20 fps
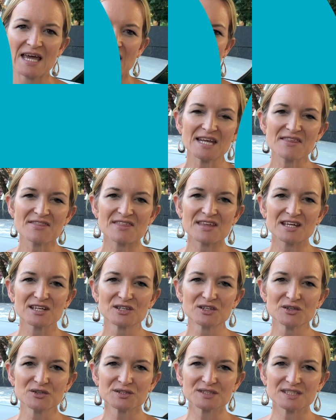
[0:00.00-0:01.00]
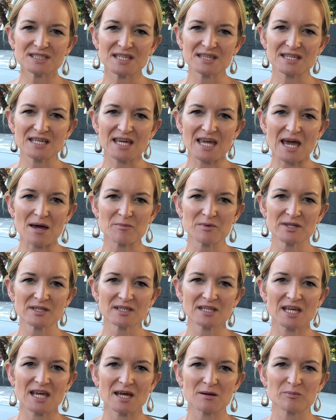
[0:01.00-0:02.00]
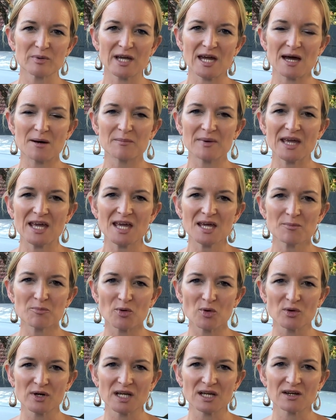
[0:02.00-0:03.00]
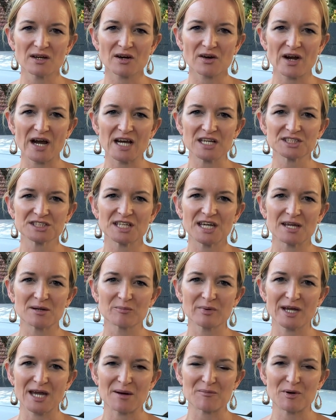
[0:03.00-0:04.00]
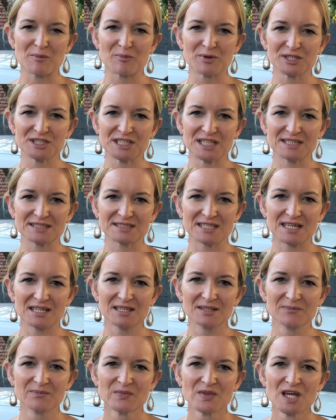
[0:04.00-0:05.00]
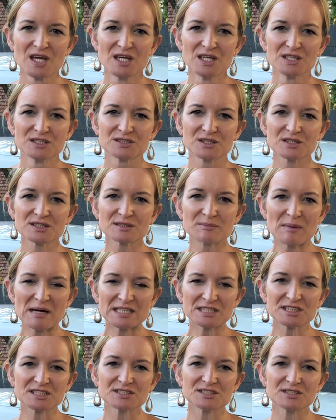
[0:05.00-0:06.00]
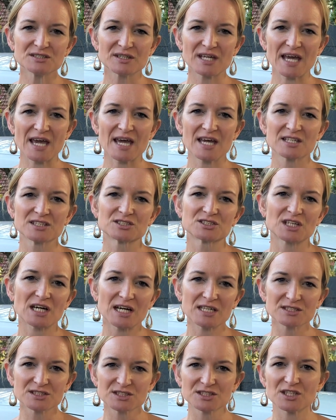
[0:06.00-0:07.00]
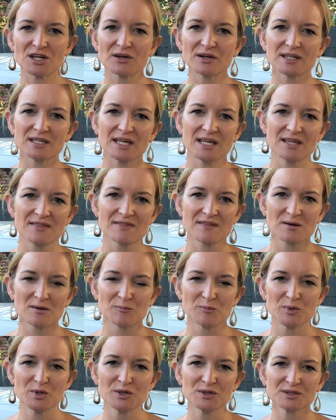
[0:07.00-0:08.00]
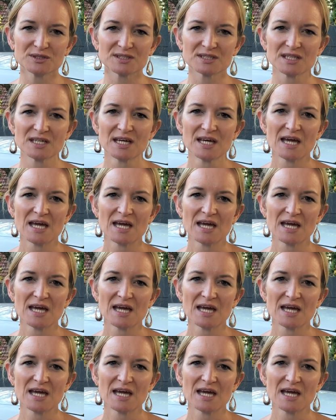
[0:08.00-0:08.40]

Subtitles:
Anything loose in the cabin can become airborne in a crash and become a projectile. So as much as you can, try and stow it in the boot,